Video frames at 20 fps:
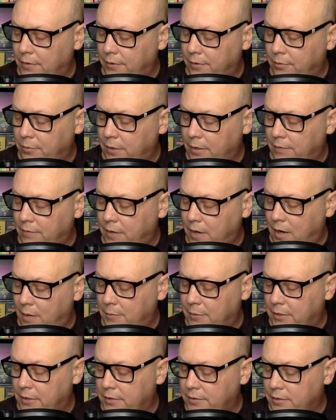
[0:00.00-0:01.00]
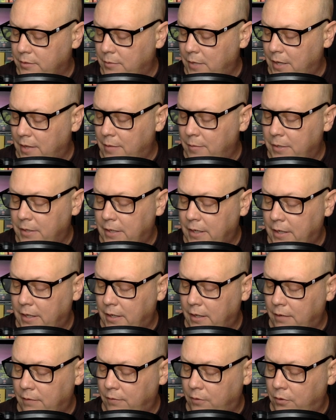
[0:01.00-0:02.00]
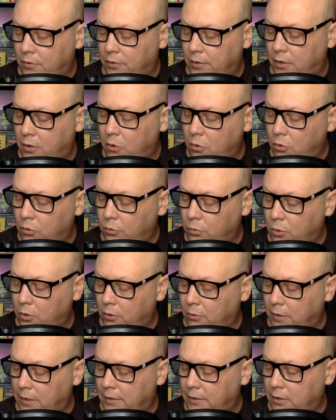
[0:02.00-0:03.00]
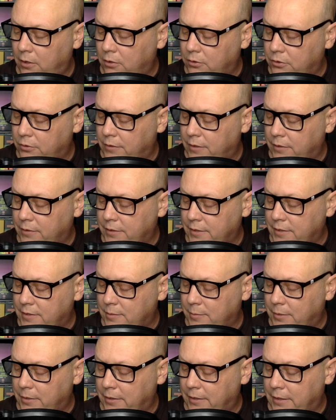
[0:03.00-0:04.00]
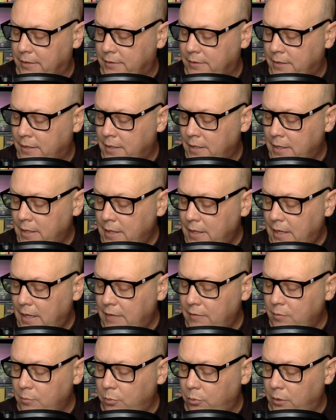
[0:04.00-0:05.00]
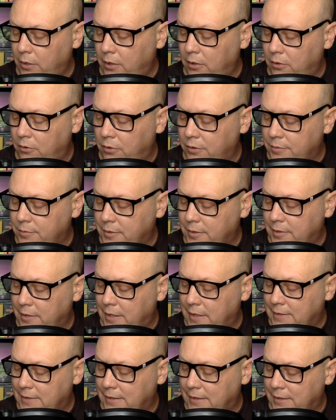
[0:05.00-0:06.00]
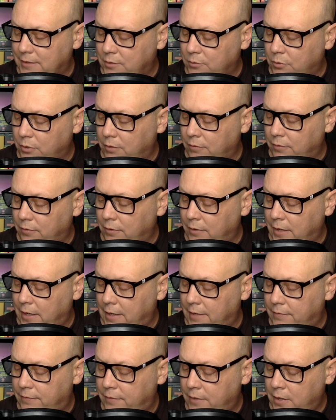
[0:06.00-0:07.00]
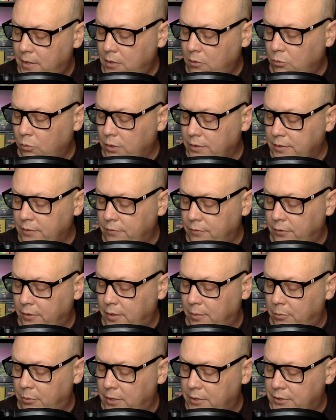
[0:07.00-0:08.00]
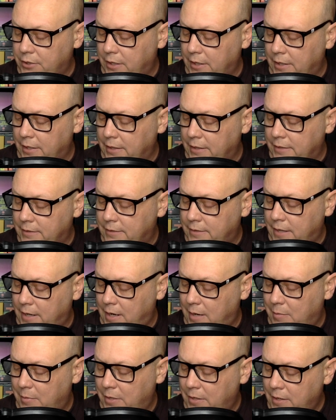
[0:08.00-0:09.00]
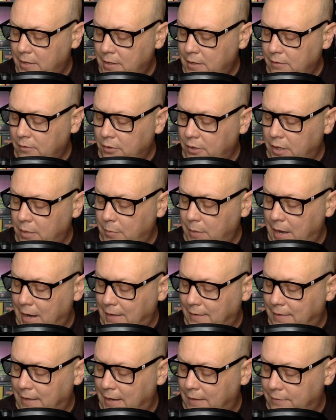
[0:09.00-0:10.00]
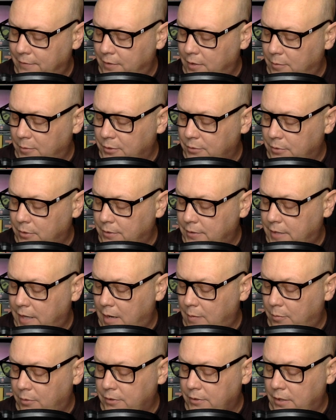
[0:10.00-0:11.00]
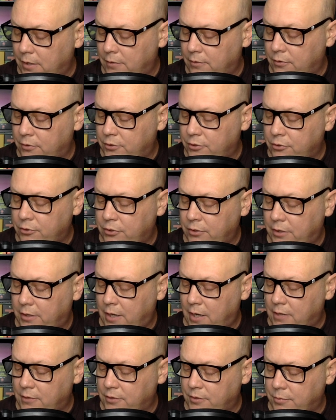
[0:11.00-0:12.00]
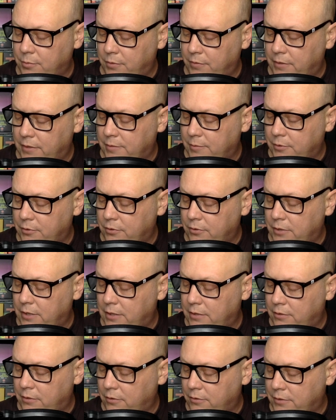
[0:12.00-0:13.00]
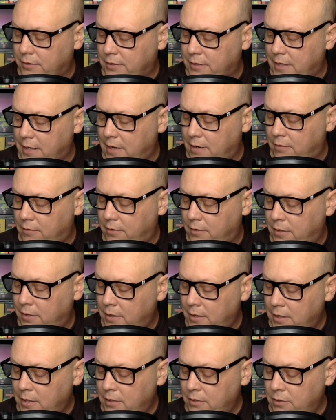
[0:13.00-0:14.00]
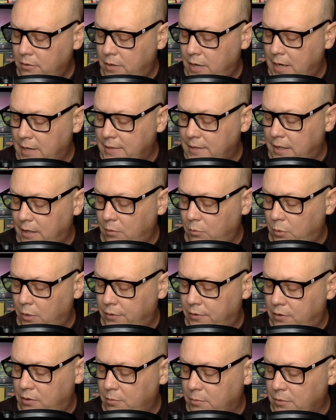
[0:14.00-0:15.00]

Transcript: the threat of communism, and the beginning of the Cold War greatly altered their sensibilities. Even perennial Christmas classic It's a Wonderful Life wasn't fully appreciated in its time. Looking back, that film, as well as Capra's other socially conscious movies, Mr. Deeds Goes to Town, You Can't Take It With You,